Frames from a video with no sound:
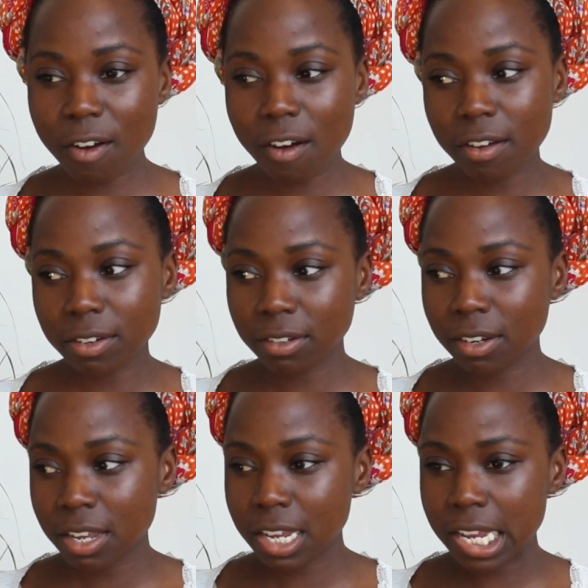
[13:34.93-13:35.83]

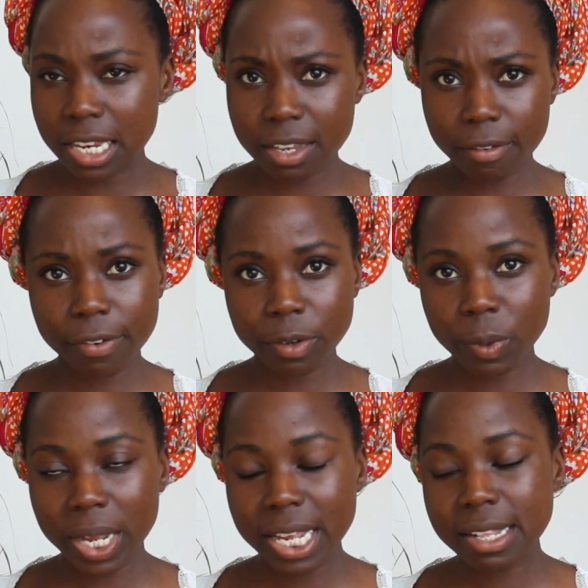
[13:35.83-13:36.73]
on in
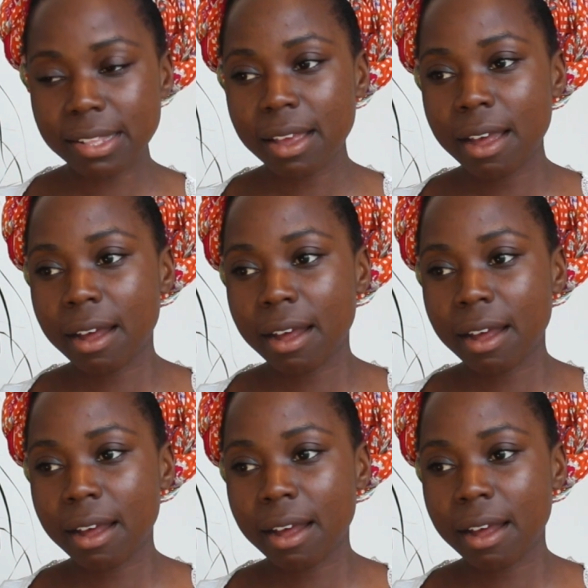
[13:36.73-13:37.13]
different ways.